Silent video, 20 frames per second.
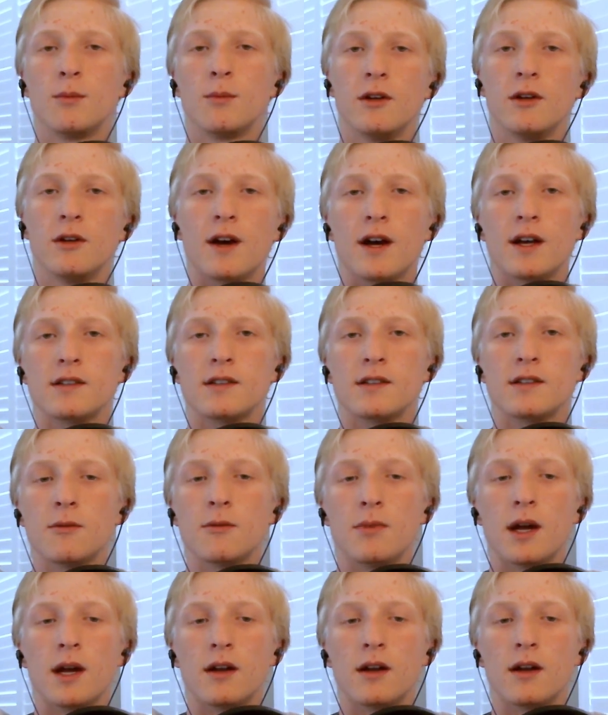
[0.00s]
fast
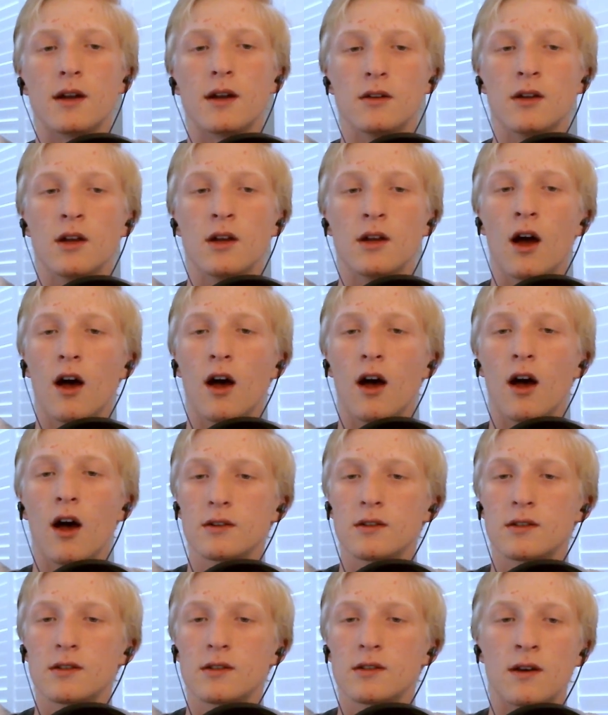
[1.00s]
compared to
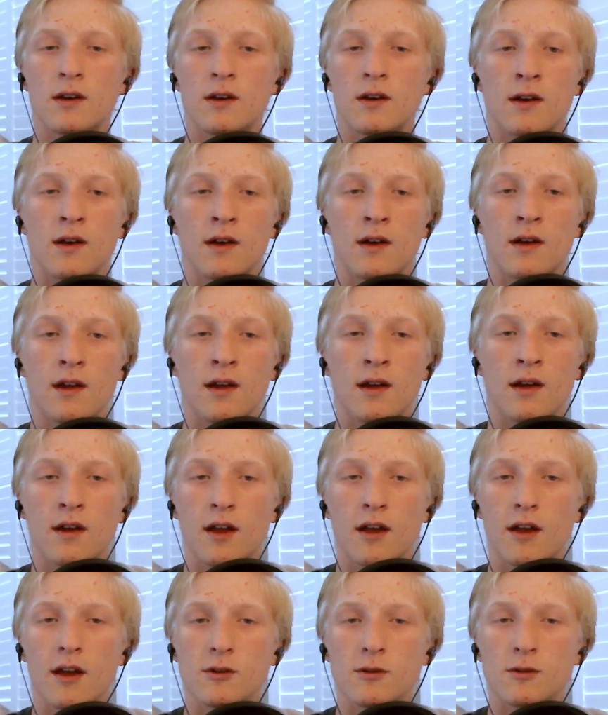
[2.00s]
others.
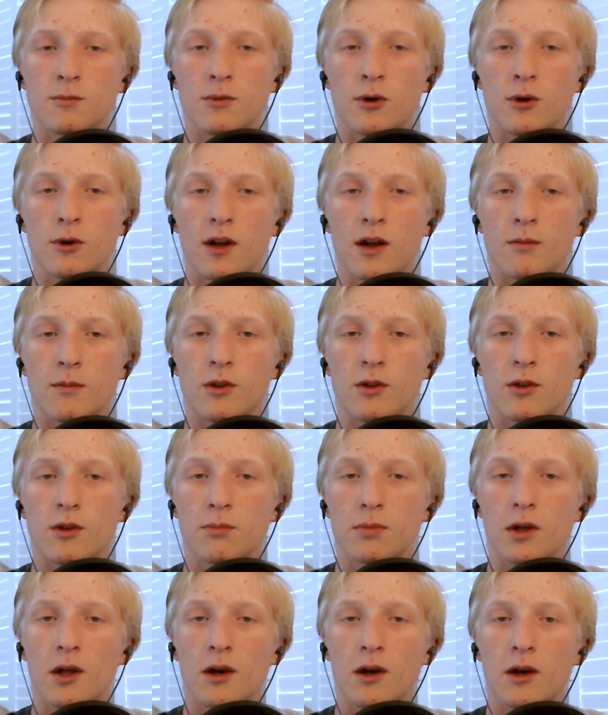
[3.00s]
It was programmed through
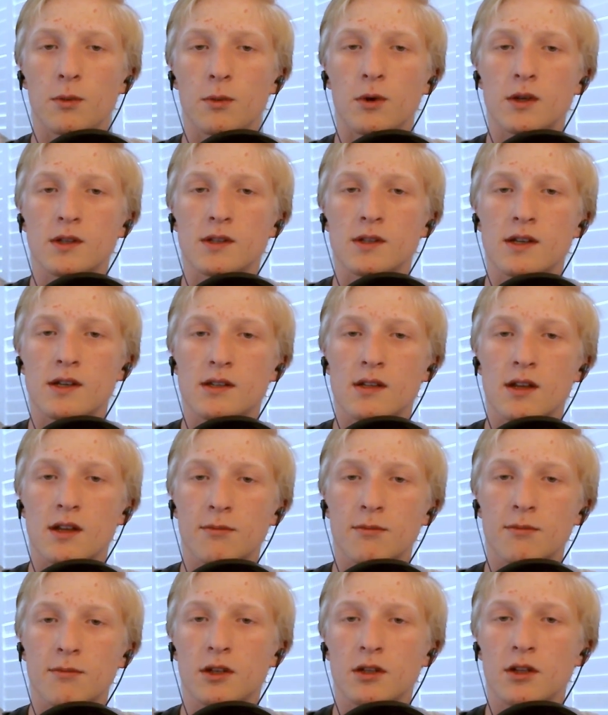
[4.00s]
plug boards instead of
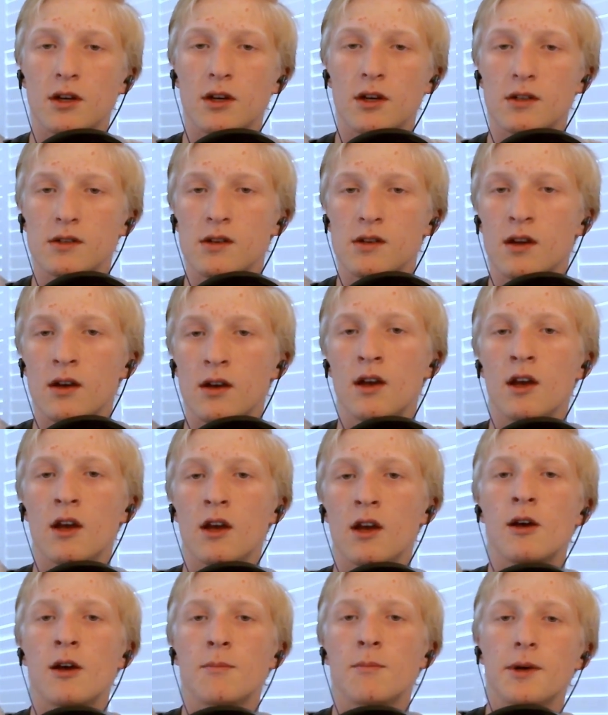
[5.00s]
punch cards.
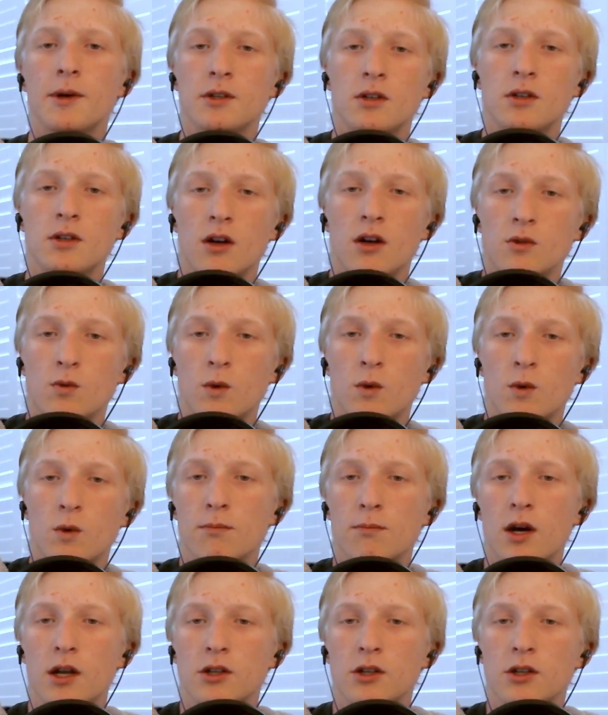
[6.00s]
Punch cards were
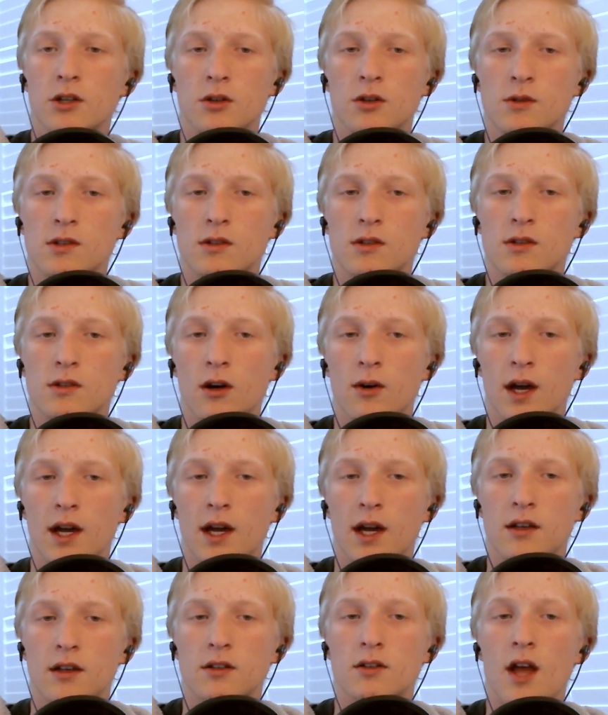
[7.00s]
much too slow and
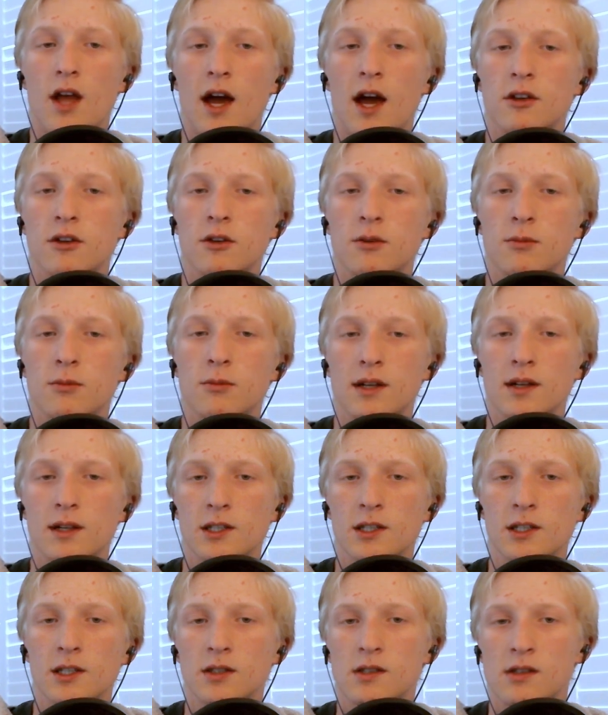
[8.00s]
had too many
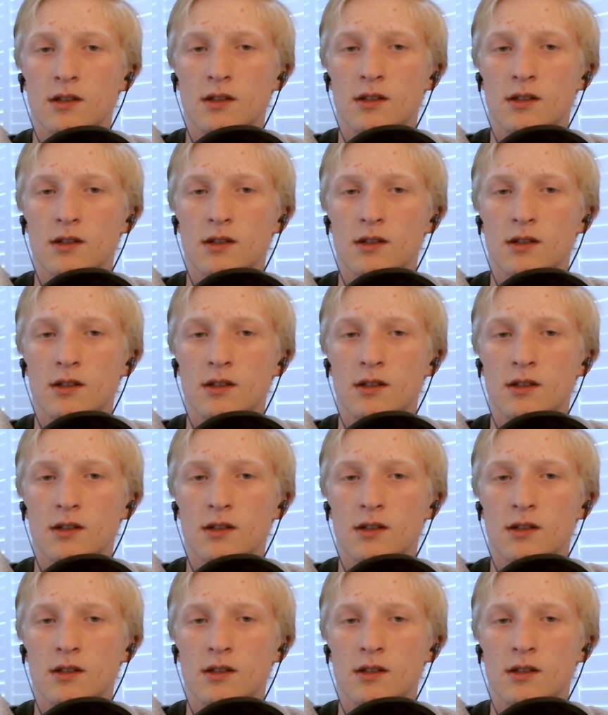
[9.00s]
glitches.